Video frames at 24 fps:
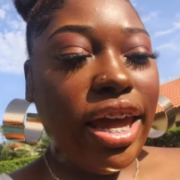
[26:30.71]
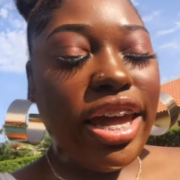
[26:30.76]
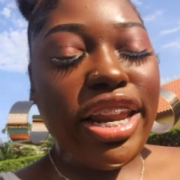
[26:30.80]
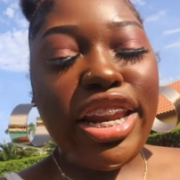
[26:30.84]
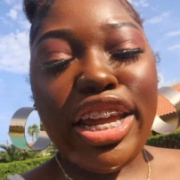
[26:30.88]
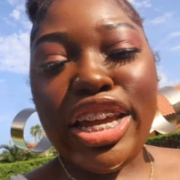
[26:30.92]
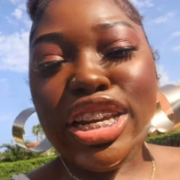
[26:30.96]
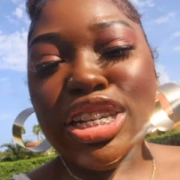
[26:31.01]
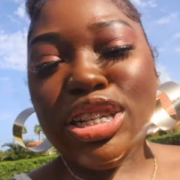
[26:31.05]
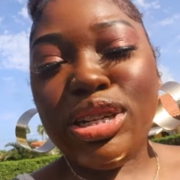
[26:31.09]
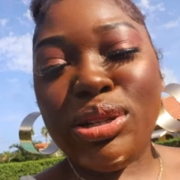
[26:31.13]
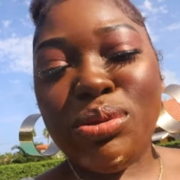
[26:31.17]

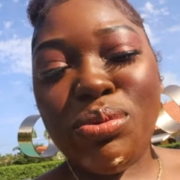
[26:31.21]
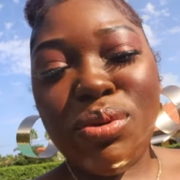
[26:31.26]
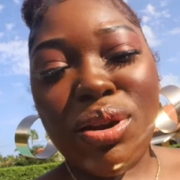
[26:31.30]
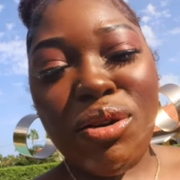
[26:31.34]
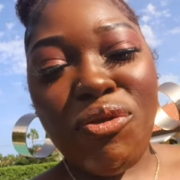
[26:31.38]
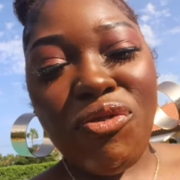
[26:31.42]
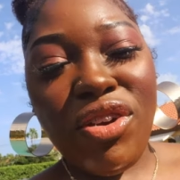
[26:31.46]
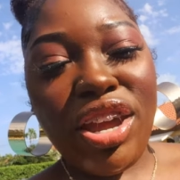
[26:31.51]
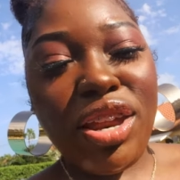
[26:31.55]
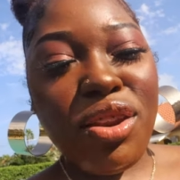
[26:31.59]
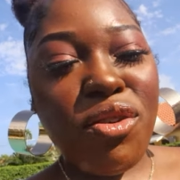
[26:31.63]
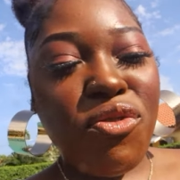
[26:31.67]
And then just
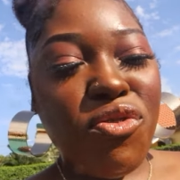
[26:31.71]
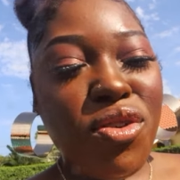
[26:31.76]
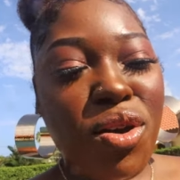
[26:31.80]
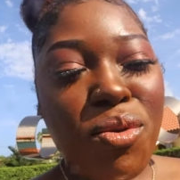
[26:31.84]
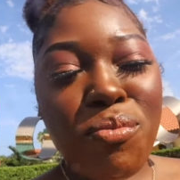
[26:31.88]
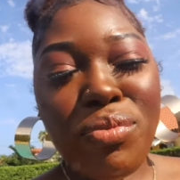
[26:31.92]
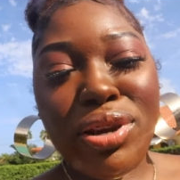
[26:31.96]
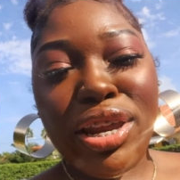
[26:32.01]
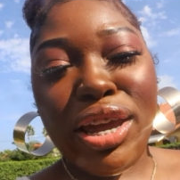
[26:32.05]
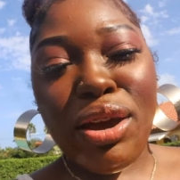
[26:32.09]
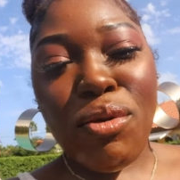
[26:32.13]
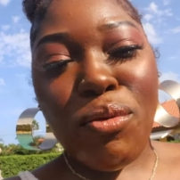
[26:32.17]
want to fake the
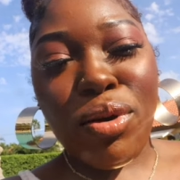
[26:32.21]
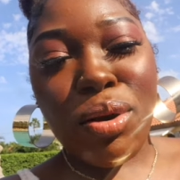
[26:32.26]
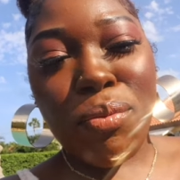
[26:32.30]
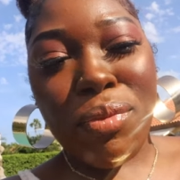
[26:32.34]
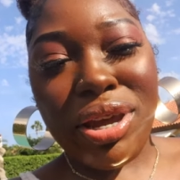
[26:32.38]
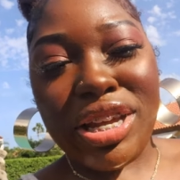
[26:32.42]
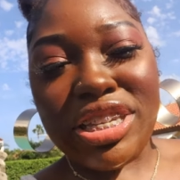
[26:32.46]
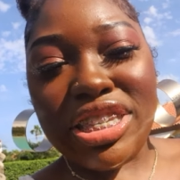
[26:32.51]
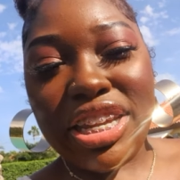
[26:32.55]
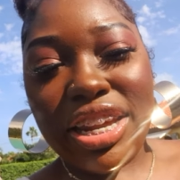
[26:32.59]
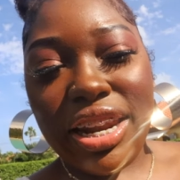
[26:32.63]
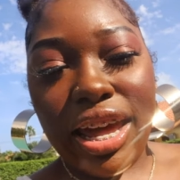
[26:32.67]
phone. But then want to
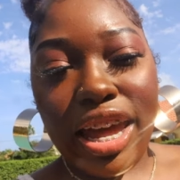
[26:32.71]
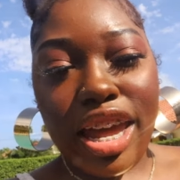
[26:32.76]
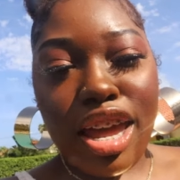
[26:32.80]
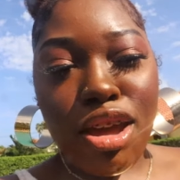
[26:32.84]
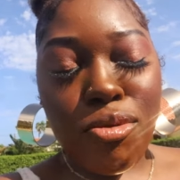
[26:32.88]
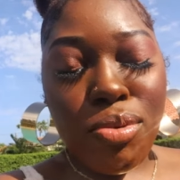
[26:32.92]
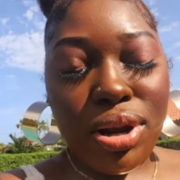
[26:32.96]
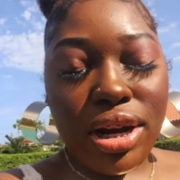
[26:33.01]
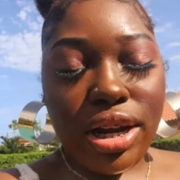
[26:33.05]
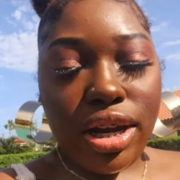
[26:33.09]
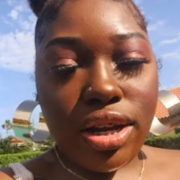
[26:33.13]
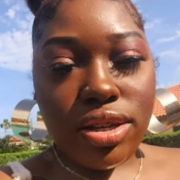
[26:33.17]
make it seem like
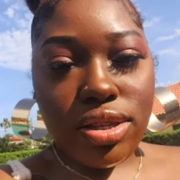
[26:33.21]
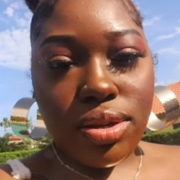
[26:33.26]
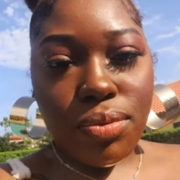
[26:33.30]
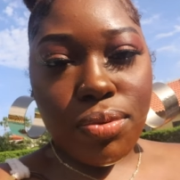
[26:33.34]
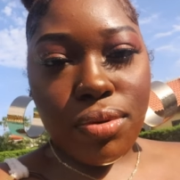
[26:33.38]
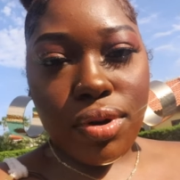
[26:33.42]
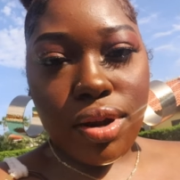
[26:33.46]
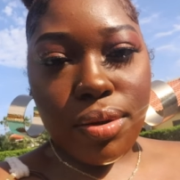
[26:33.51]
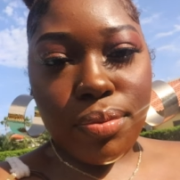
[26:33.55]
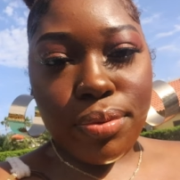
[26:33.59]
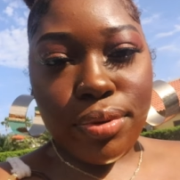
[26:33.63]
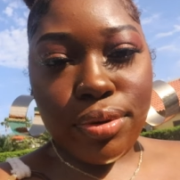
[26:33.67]
everybody else's
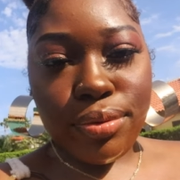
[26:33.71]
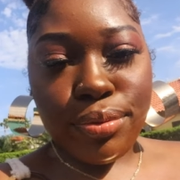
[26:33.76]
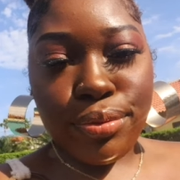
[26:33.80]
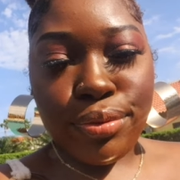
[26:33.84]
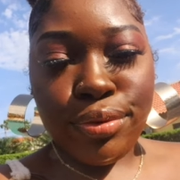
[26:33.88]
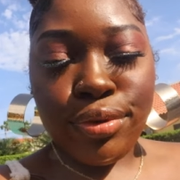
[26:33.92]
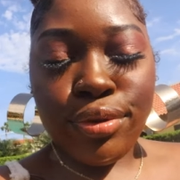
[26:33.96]
problem.